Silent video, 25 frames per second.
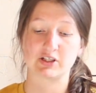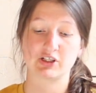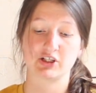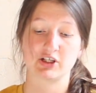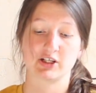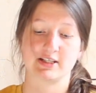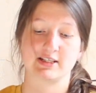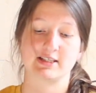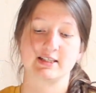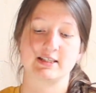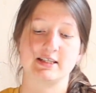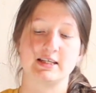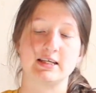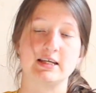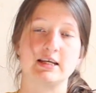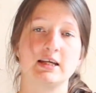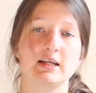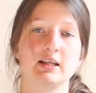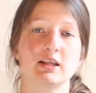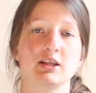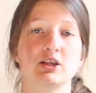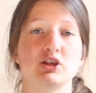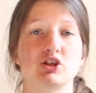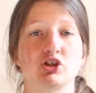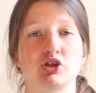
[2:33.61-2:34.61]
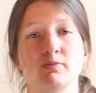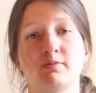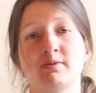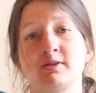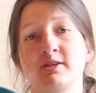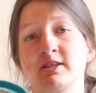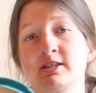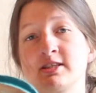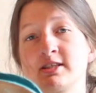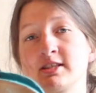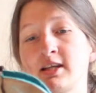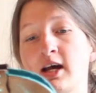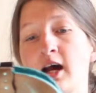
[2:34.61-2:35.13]
Justine
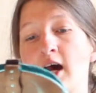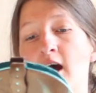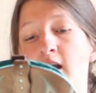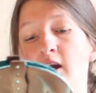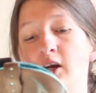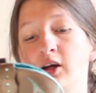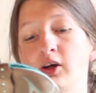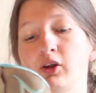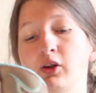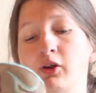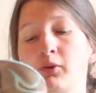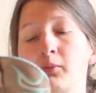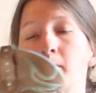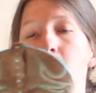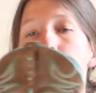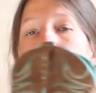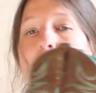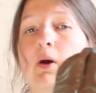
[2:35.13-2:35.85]
Gypsy style